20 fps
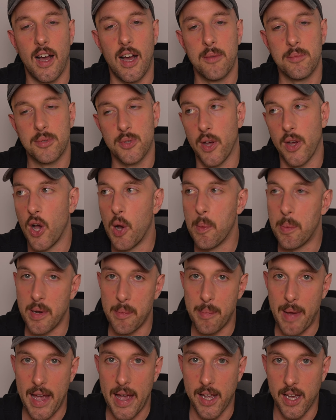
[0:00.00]
So I opened it
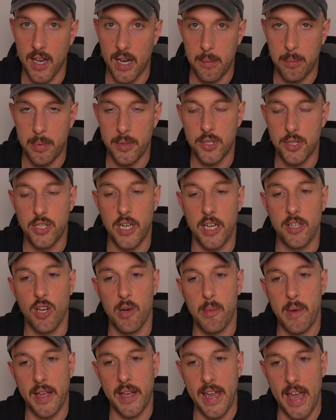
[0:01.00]
back up, checked all
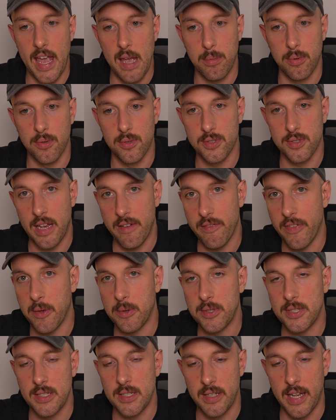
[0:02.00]
my cables, everything
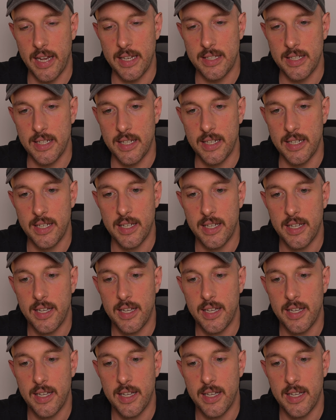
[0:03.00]
was connected.